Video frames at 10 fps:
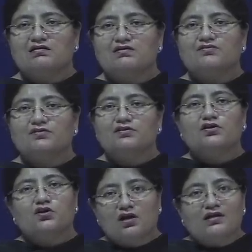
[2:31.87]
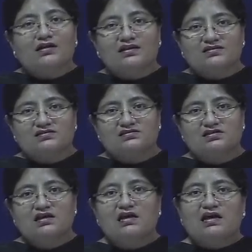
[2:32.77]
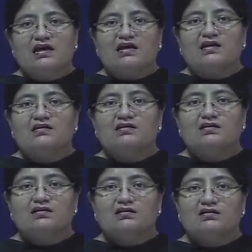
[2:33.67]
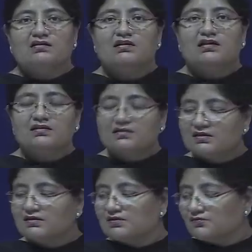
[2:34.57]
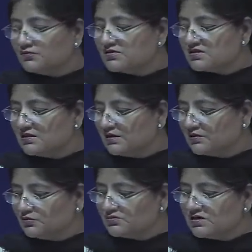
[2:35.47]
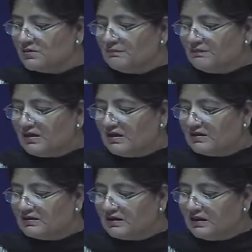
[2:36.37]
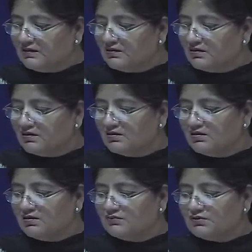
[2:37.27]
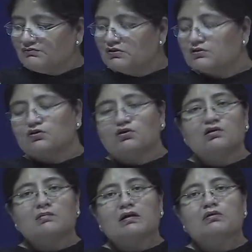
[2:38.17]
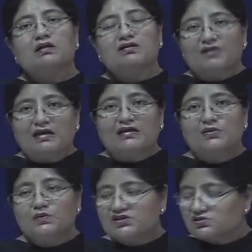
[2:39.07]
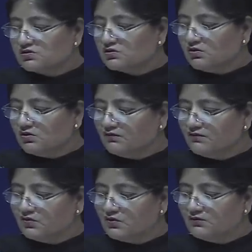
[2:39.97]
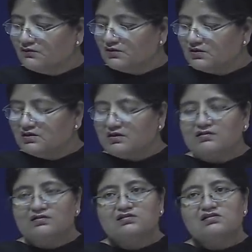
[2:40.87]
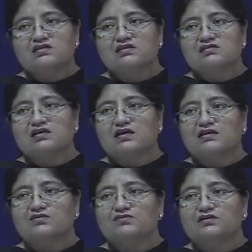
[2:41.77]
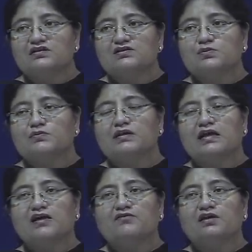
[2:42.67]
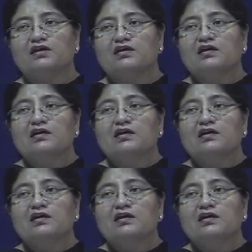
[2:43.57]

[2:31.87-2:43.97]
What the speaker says: different contexts and in different scenarios. And then we will talk about evaluation of CSR activities. We will have a